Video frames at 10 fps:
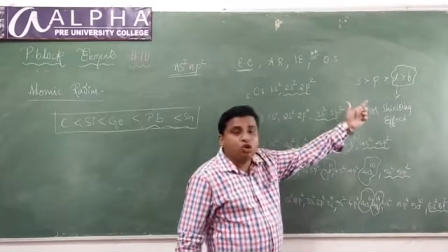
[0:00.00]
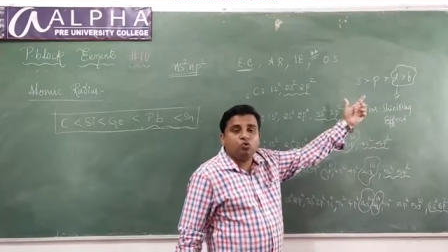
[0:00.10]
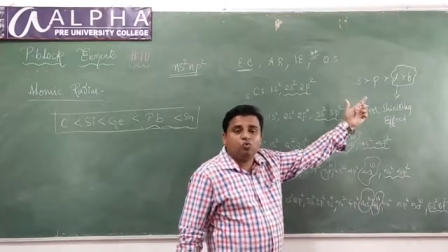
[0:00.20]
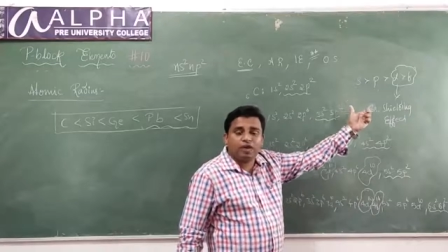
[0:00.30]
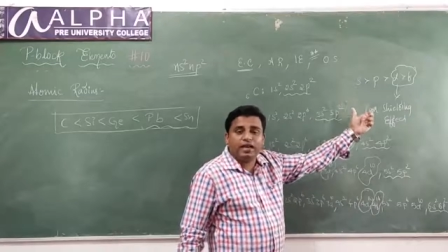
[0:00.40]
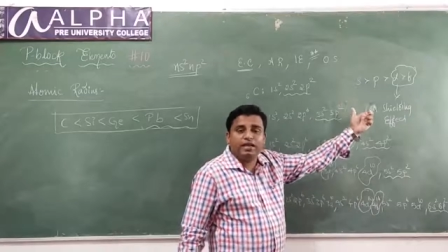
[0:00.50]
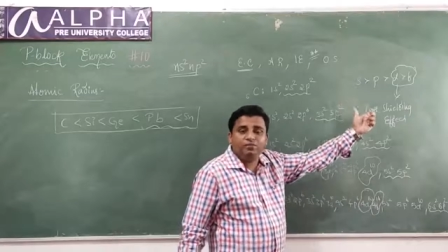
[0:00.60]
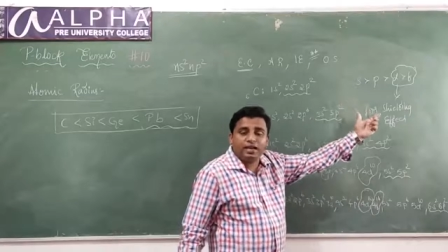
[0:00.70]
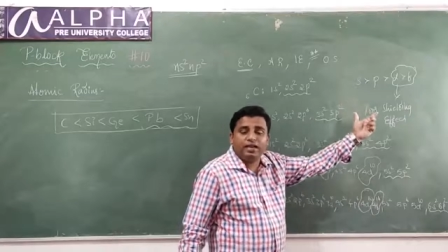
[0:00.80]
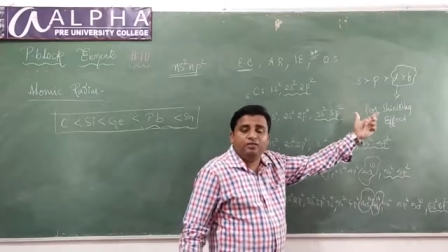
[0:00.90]
very,
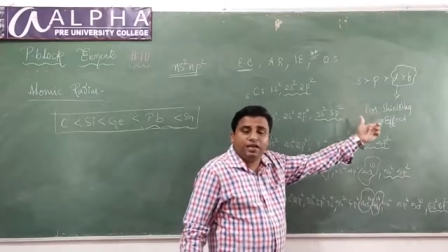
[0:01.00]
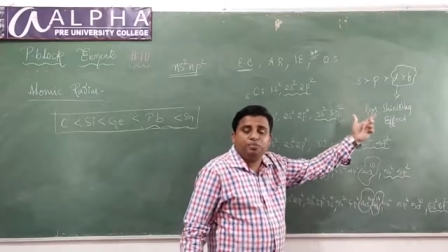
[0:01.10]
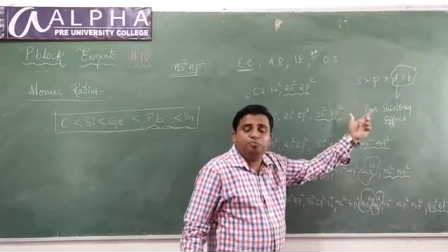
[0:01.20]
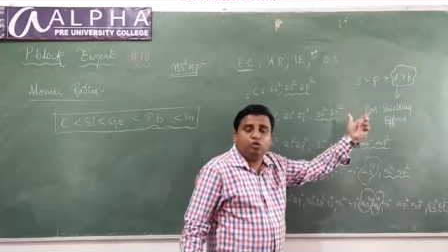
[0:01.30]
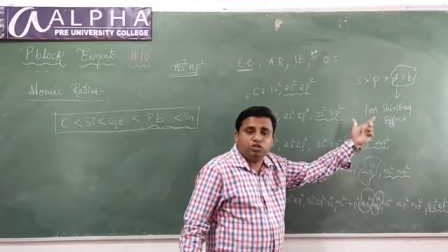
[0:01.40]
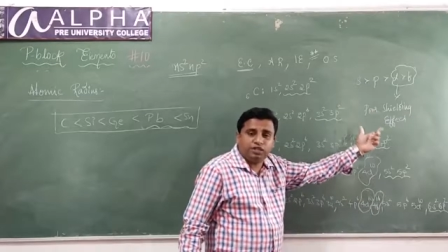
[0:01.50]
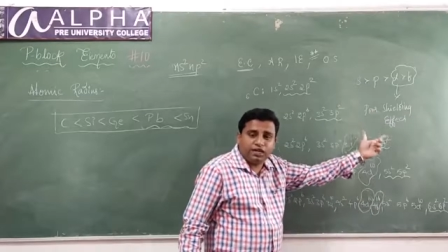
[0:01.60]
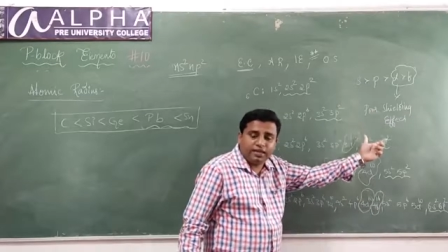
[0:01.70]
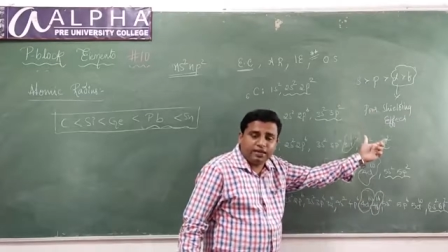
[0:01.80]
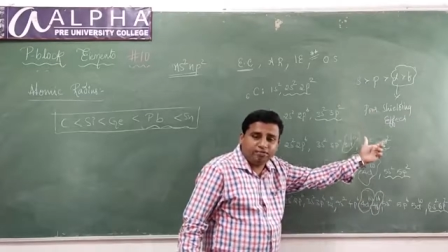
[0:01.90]
very, very poor
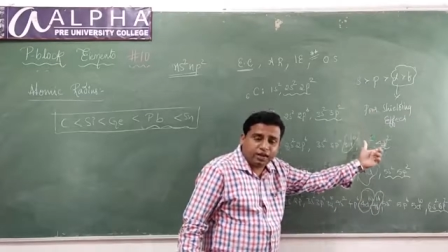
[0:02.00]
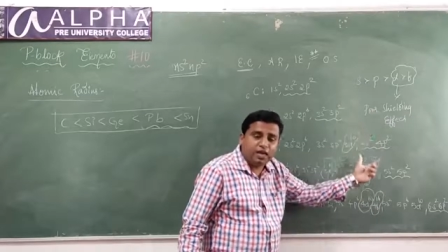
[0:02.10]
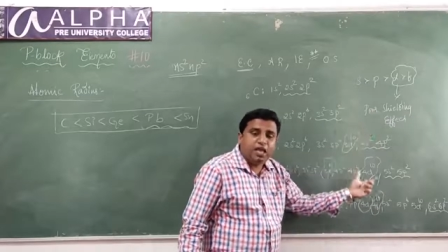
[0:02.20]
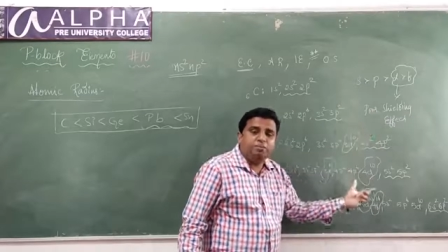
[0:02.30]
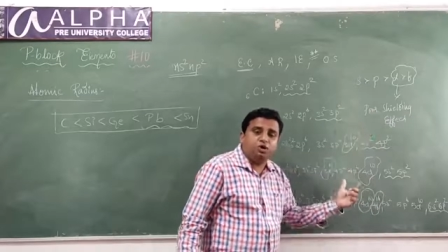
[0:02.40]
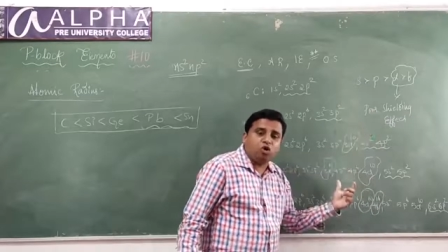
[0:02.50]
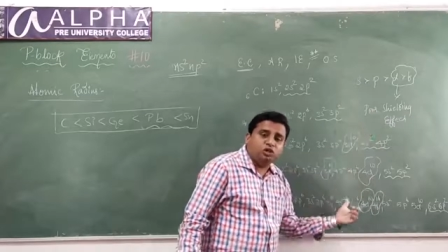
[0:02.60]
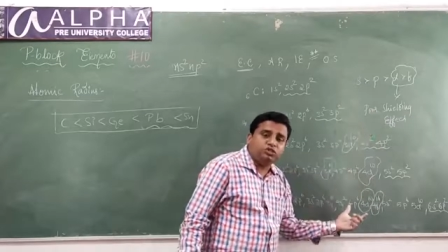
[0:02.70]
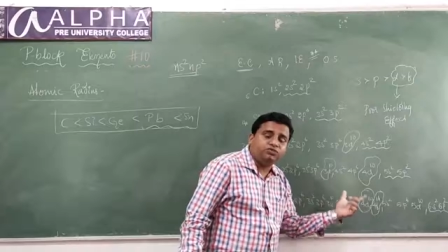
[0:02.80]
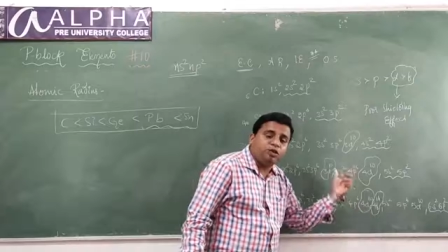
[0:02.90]
shielding effect.
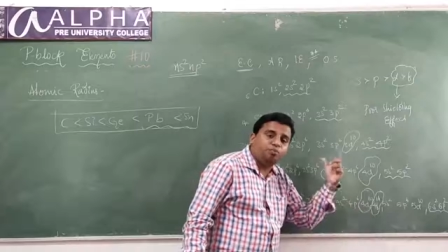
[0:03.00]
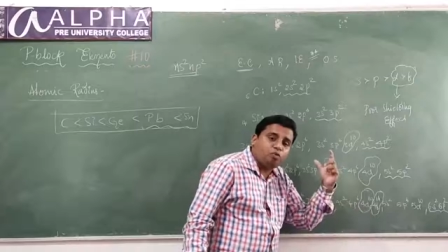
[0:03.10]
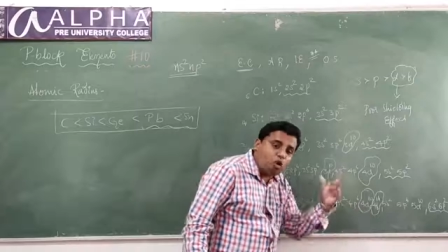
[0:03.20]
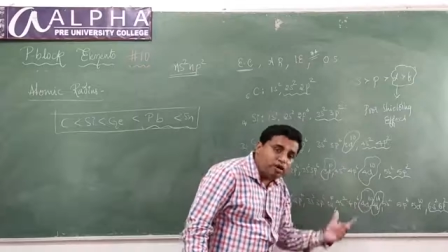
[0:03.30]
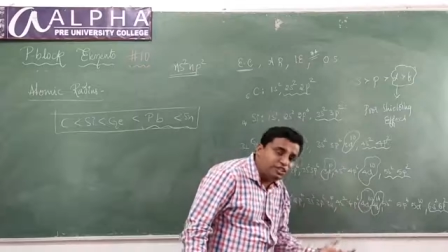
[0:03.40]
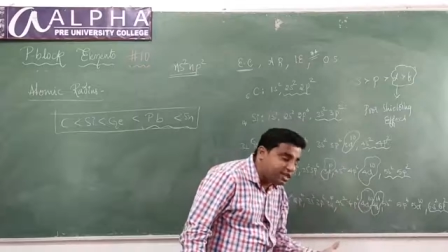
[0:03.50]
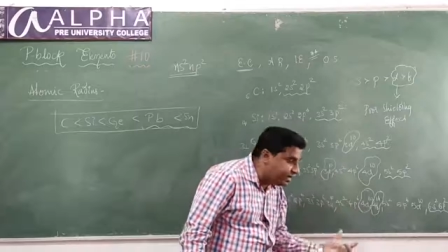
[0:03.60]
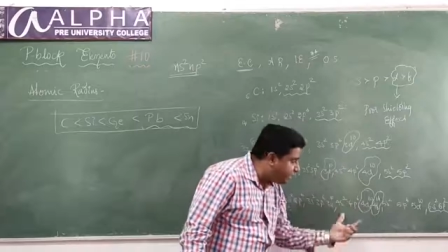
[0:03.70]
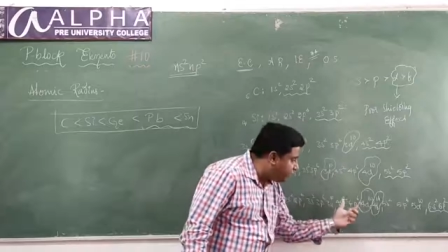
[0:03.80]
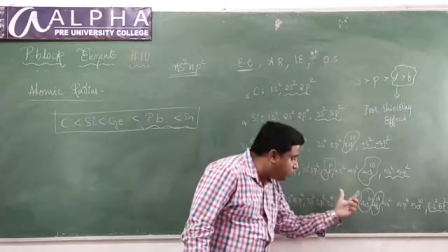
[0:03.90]
Because of the poor
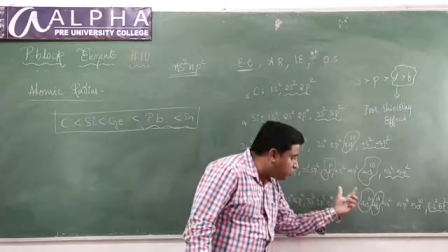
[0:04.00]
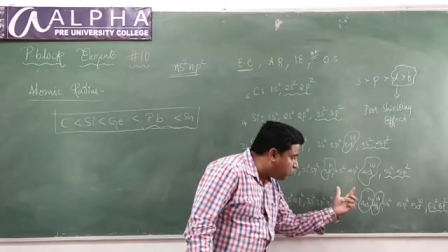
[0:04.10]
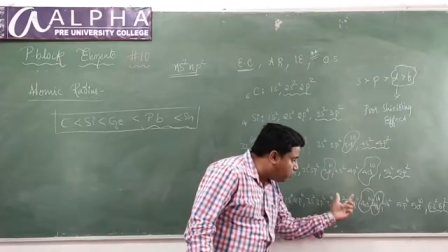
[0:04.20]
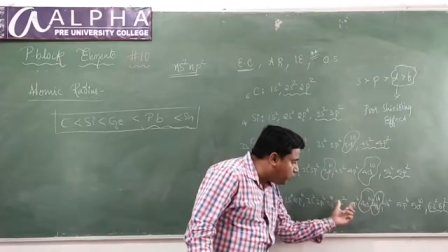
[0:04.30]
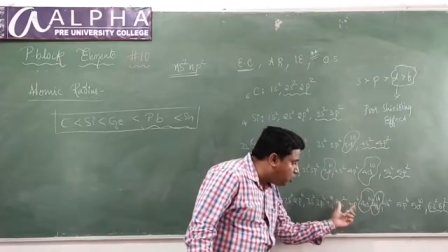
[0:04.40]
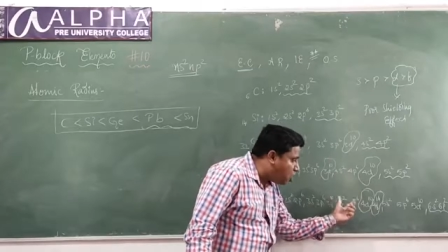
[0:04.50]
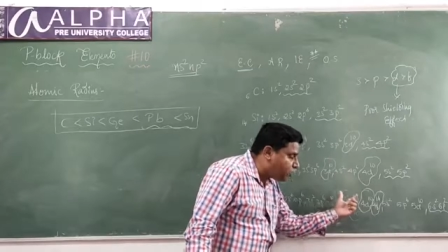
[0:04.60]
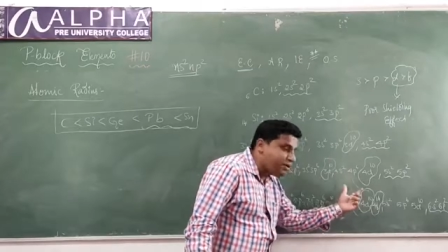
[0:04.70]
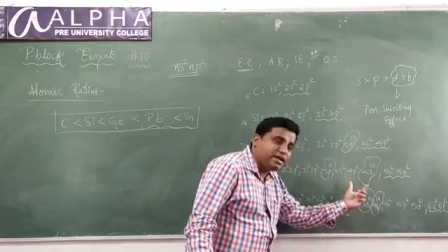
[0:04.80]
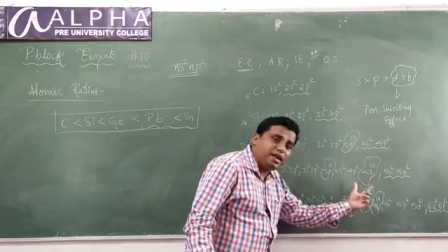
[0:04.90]
shielding effect of d
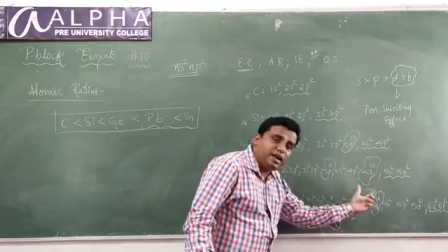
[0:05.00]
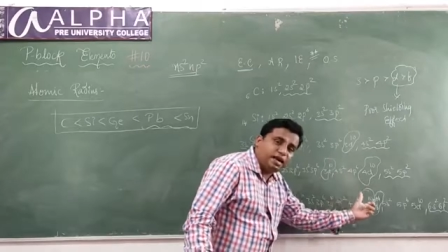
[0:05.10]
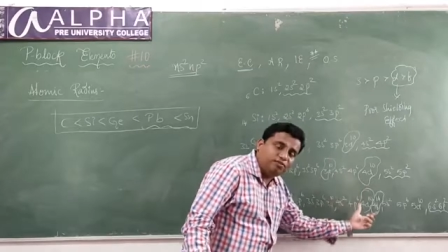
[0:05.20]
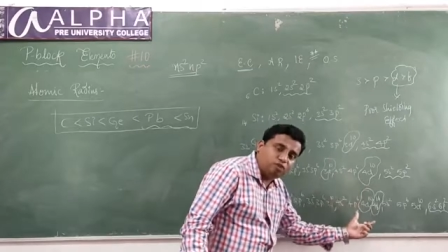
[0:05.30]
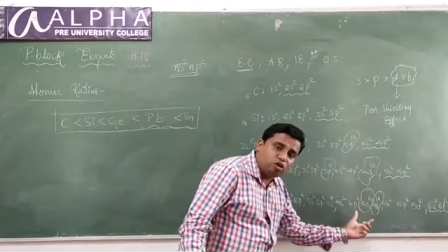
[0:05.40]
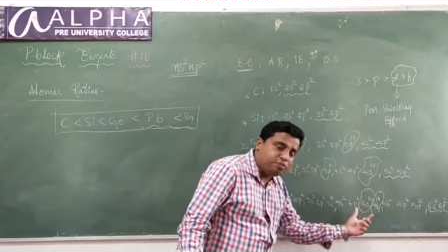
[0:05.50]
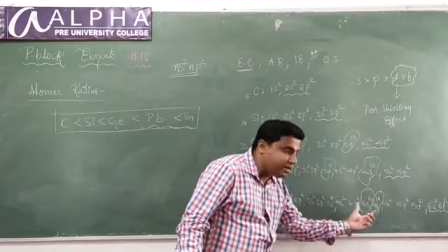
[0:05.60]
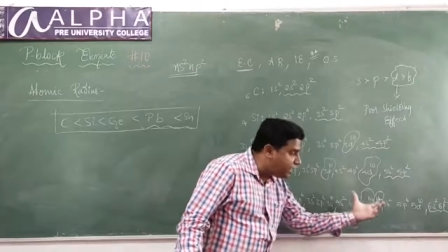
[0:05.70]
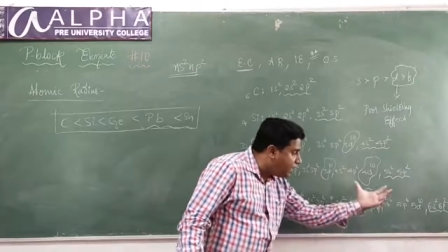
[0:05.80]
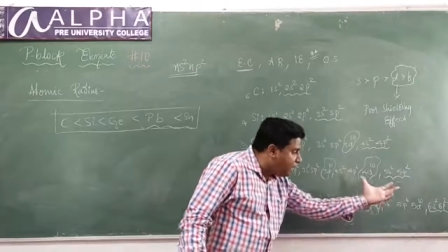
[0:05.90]
orbital and f
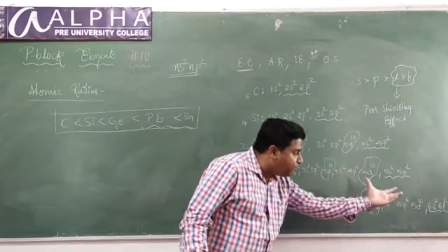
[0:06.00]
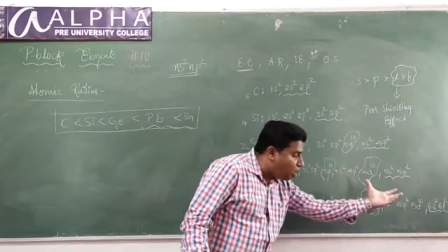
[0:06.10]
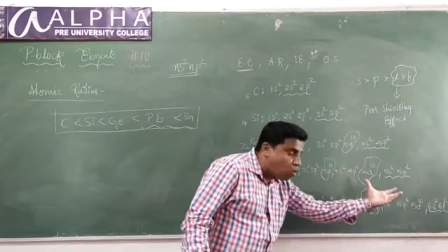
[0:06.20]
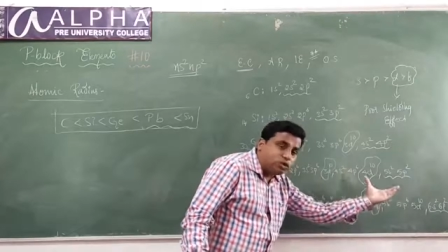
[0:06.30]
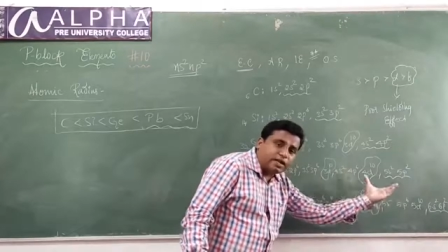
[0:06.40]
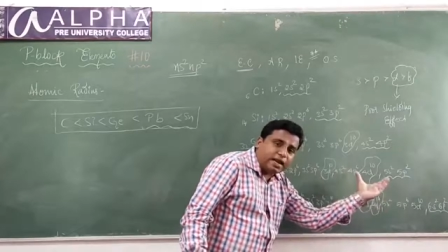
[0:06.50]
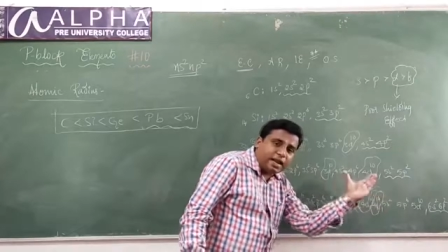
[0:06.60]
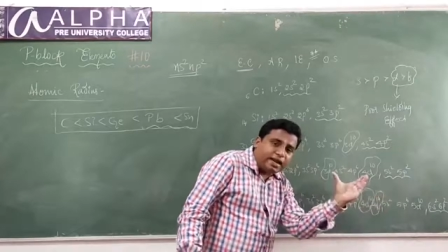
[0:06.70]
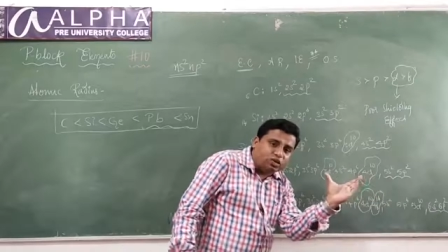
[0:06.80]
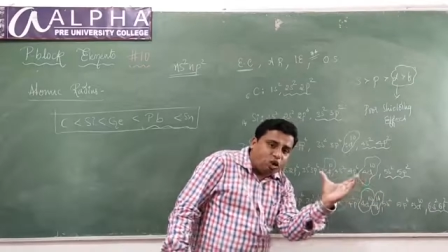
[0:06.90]
orbital, the outer
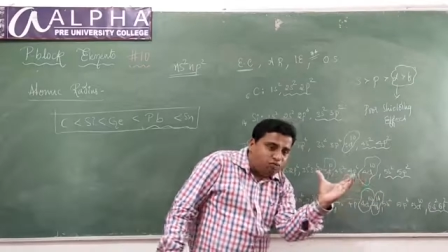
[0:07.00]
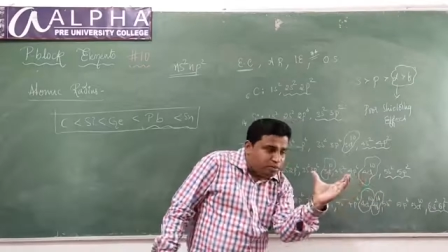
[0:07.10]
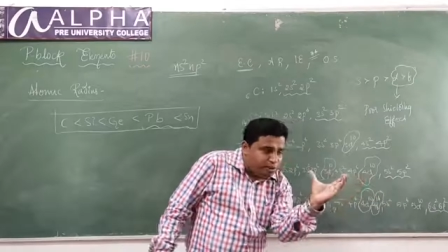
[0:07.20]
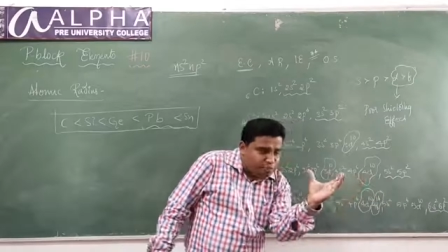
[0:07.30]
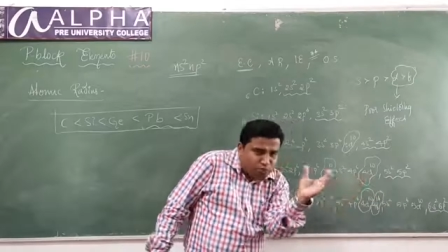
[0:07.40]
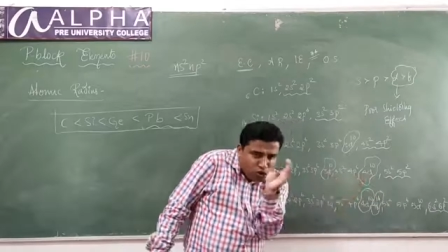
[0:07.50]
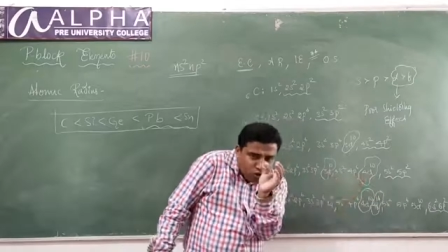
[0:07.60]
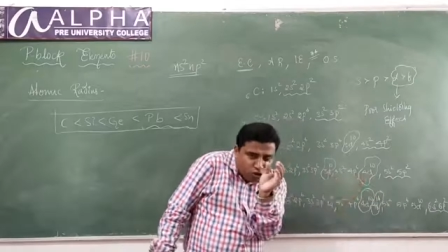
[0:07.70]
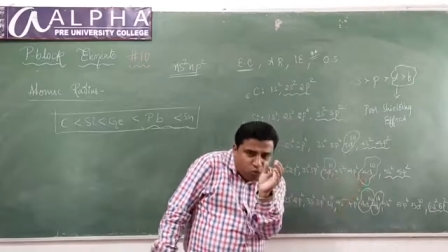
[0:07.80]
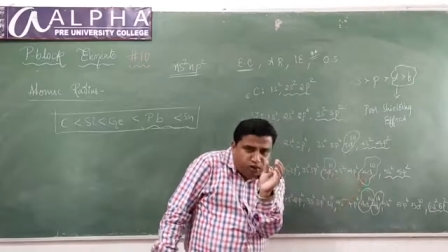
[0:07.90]
electron will be pulled
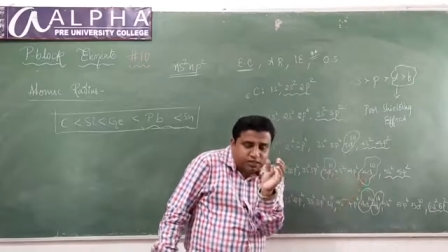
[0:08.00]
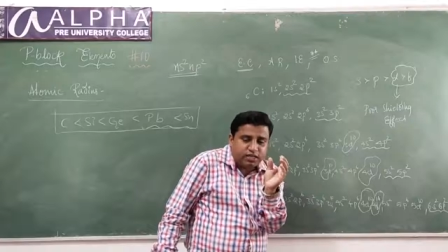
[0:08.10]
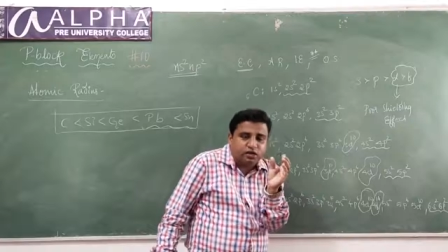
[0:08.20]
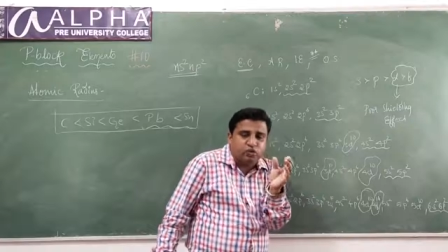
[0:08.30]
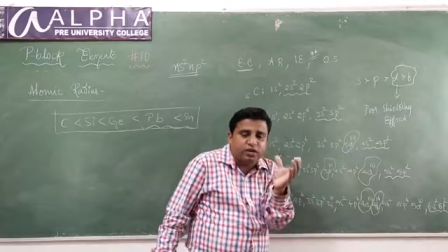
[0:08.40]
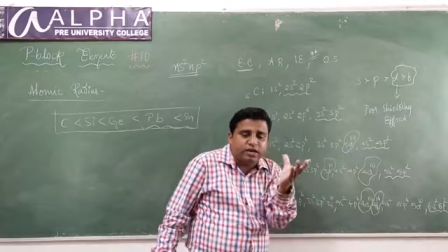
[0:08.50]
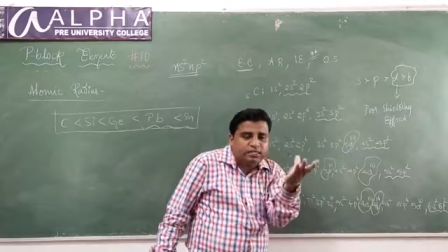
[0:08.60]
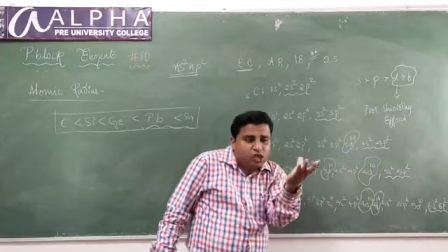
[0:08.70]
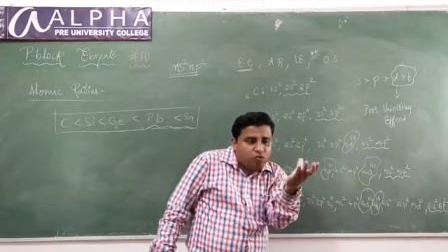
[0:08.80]
towards the nucleus.